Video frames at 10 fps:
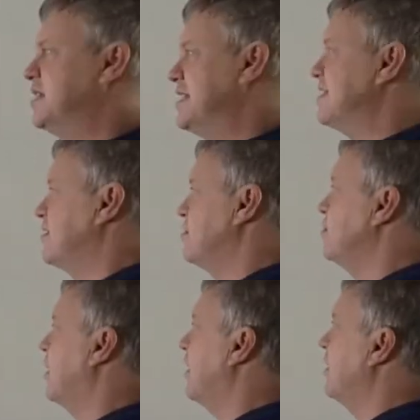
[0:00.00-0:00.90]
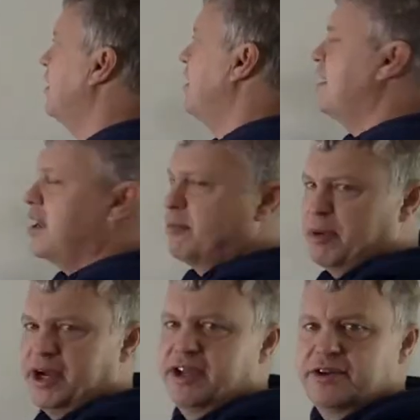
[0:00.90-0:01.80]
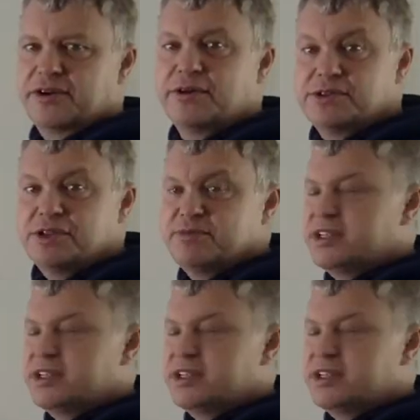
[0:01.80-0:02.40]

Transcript: They didn't do that. But NeuroGym